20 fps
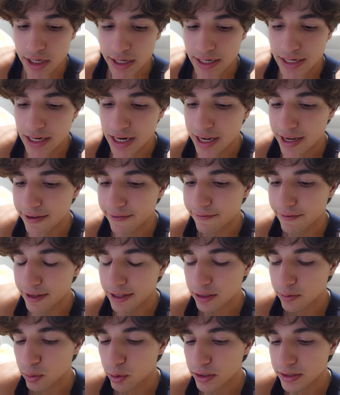not
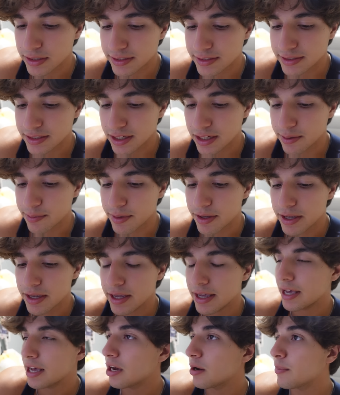available at this time.
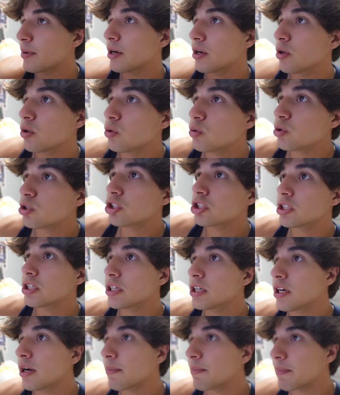How about you
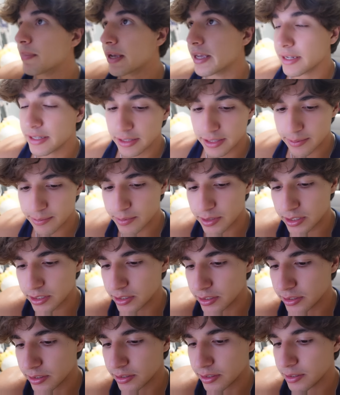shut up and let
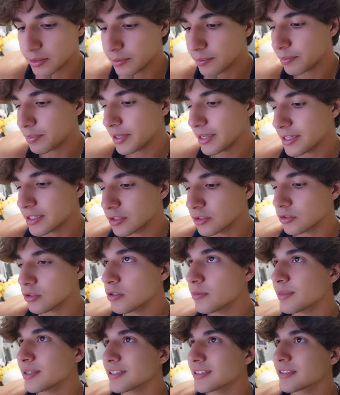me pay
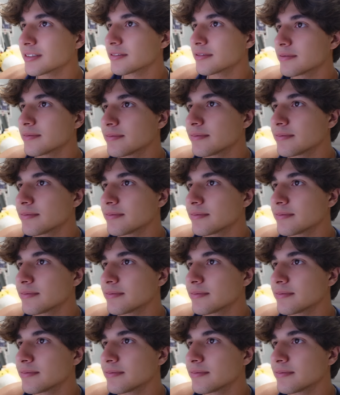installments?